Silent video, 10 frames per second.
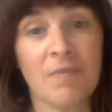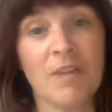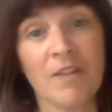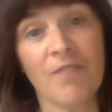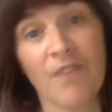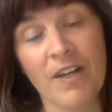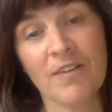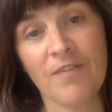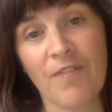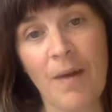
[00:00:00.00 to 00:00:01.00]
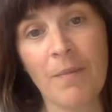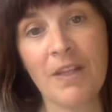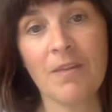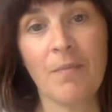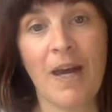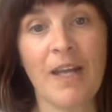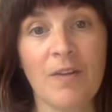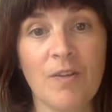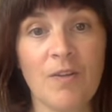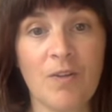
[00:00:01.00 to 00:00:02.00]
the friend of the family, the man
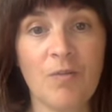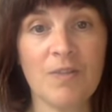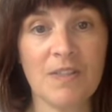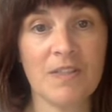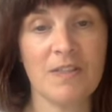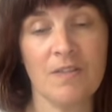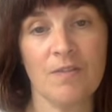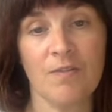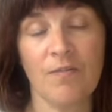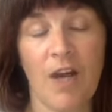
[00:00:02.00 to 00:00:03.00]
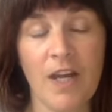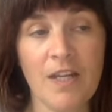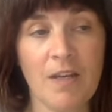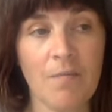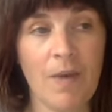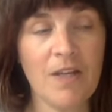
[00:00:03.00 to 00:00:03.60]
who was sort of guiding him,